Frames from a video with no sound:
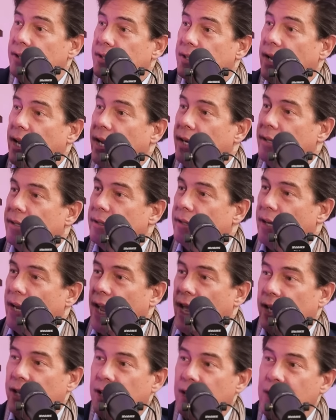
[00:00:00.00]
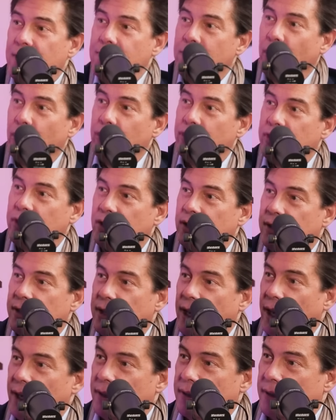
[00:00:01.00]
states and emotion
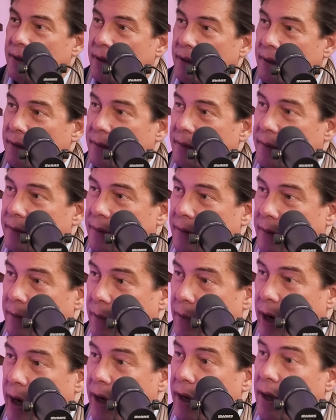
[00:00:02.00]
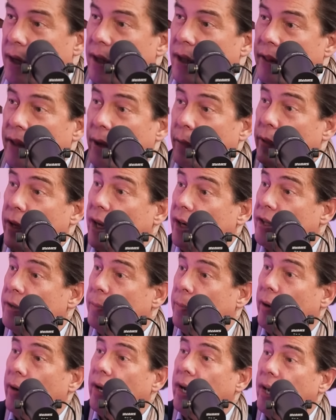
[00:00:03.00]
states, right, that we
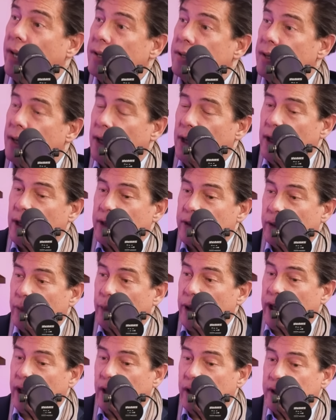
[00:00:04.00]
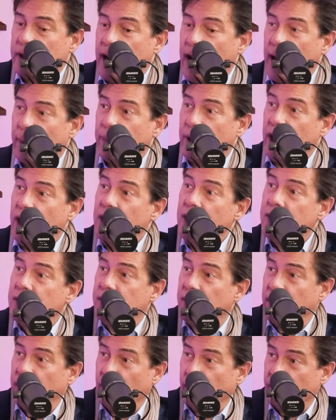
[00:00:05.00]
experience. So we can tap
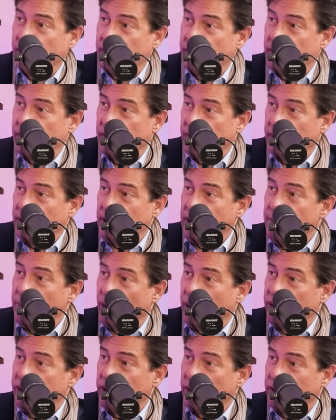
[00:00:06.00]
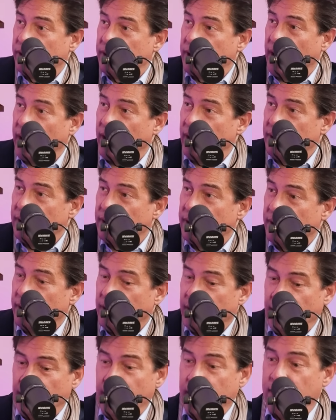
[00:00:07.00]
into those emotional states
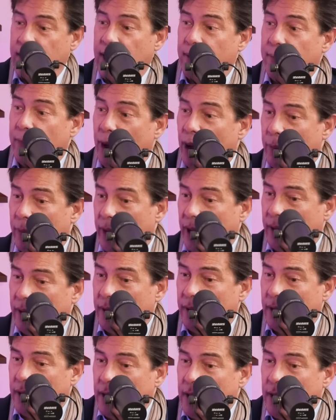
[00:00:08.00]
in that moment,